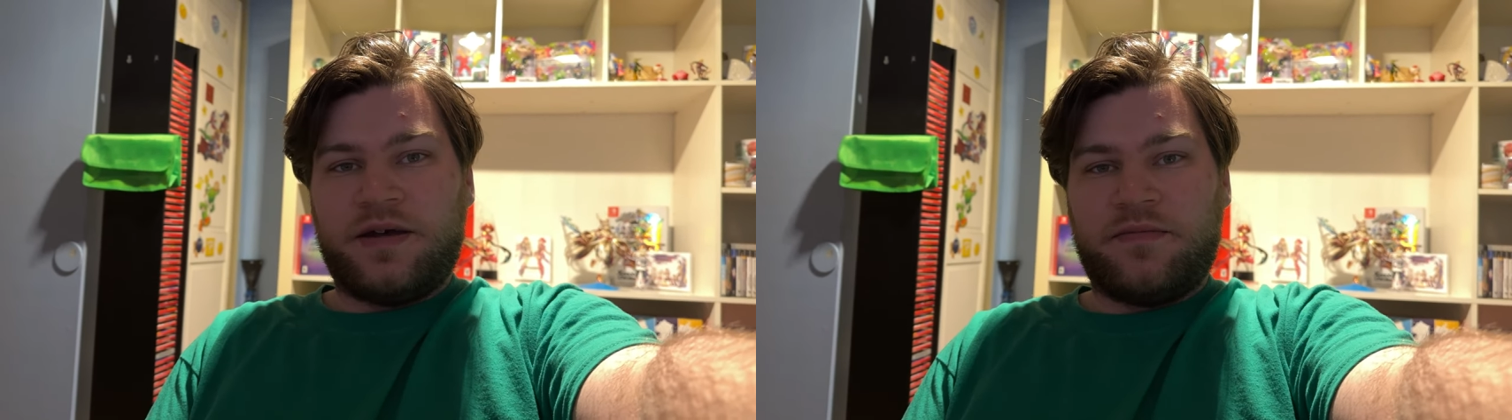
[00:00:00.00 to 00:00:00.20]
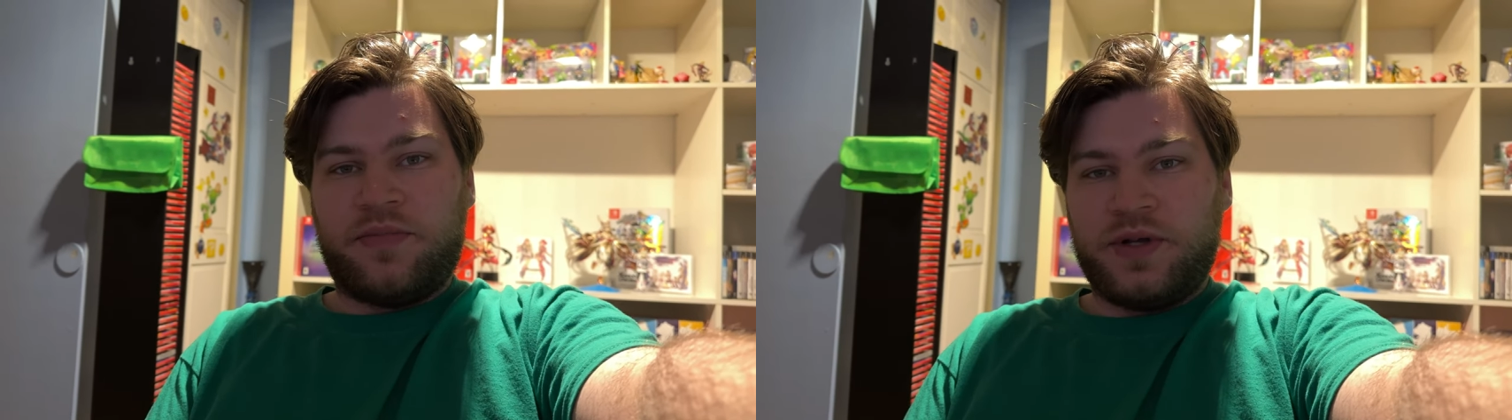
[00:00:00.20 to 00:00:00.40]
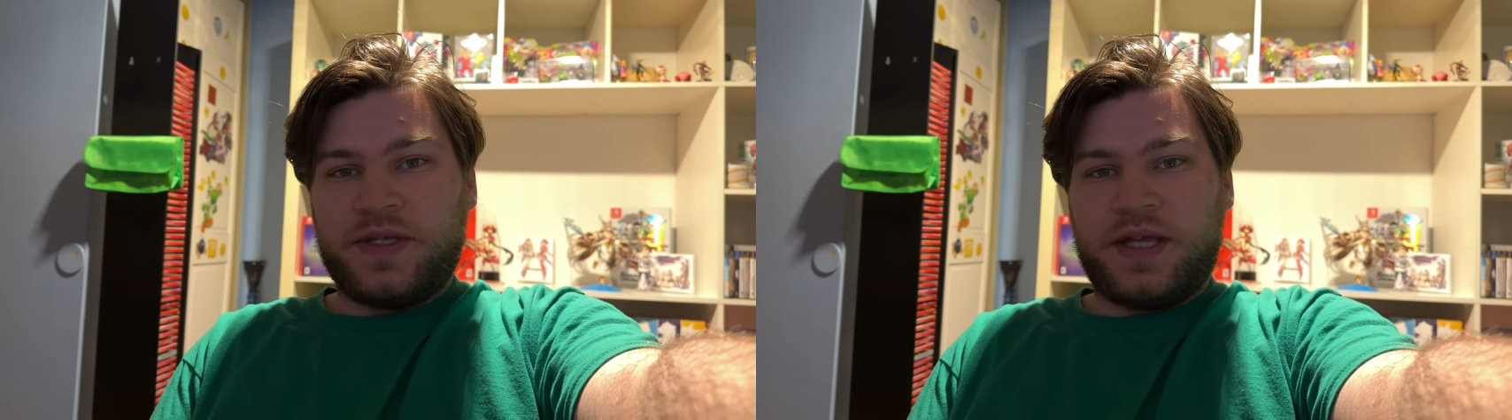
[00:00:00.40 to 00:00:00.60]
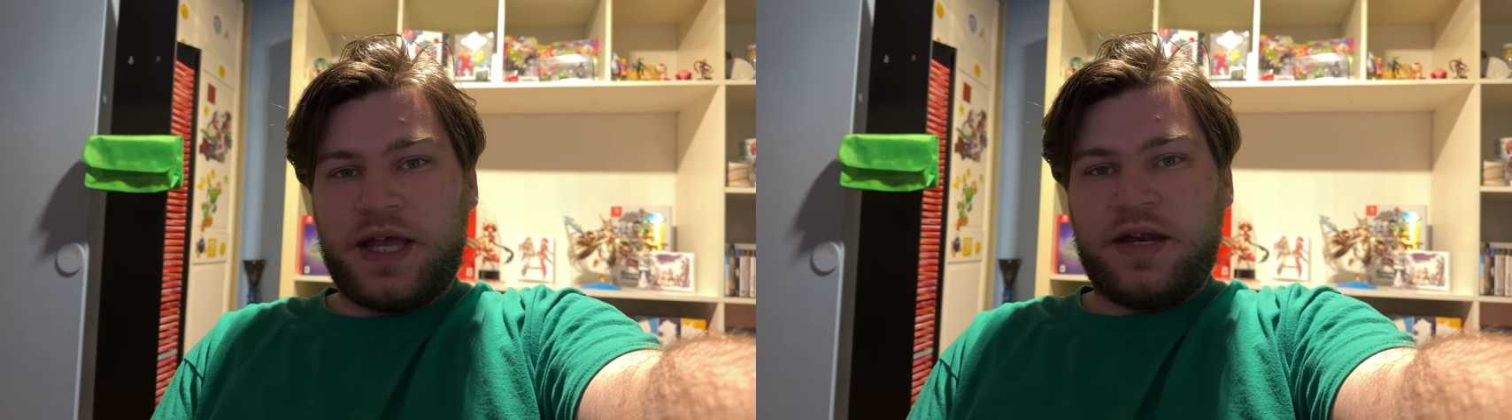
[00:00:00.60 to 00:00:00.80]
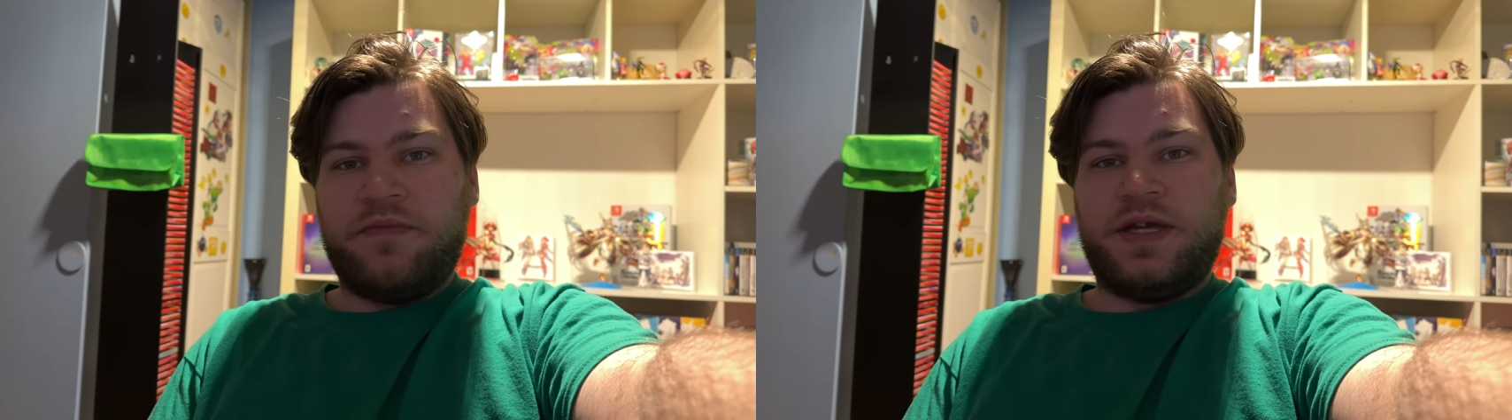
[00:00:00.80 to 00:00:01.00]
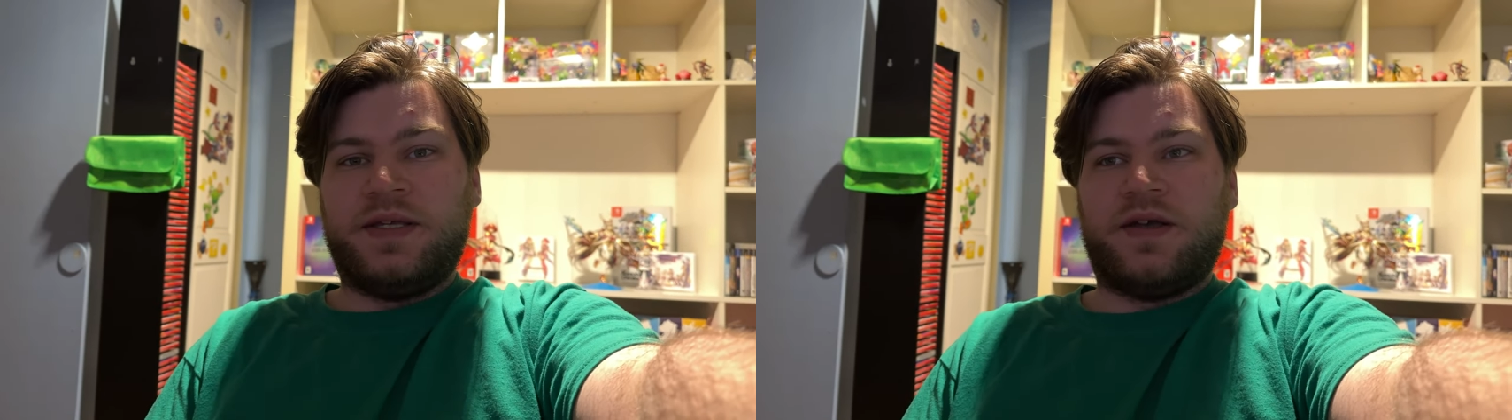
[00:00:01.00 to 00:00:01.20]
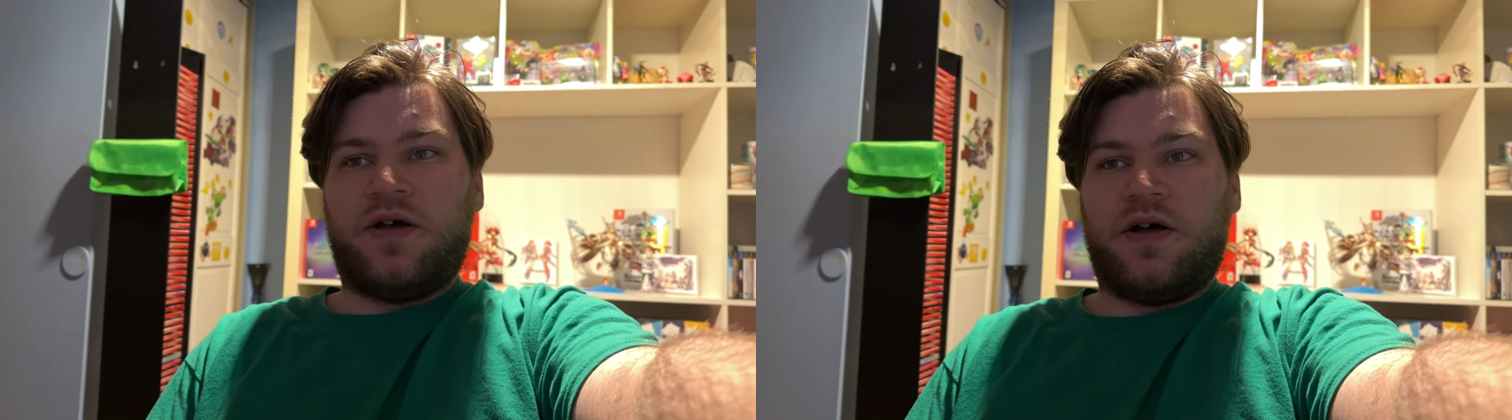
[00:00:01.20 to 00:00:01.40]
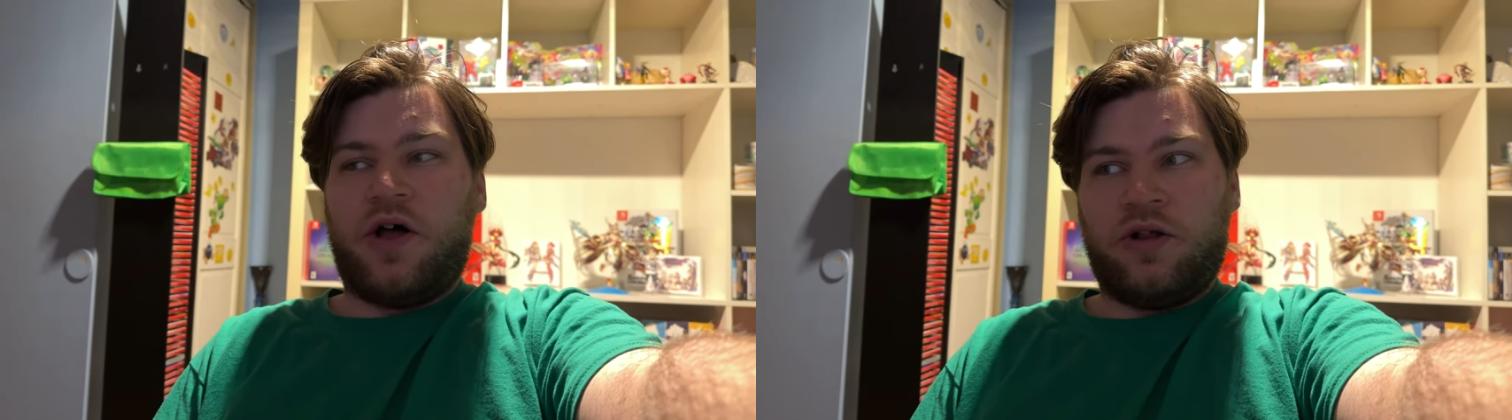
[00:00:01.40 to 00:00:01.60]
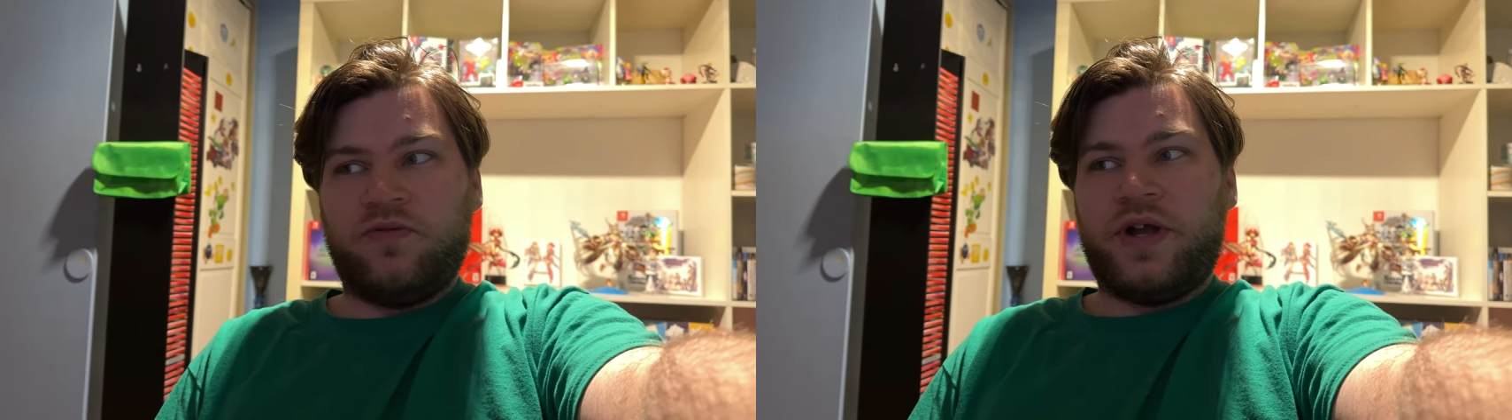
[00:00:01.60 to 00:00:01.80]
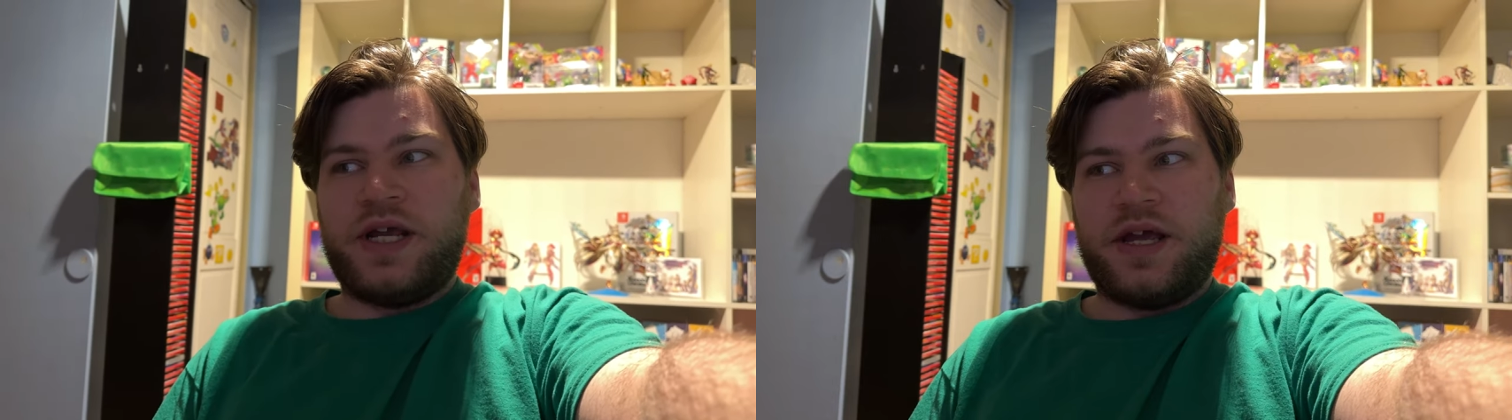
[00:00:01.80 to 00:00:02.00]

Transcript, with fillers: puts enemies already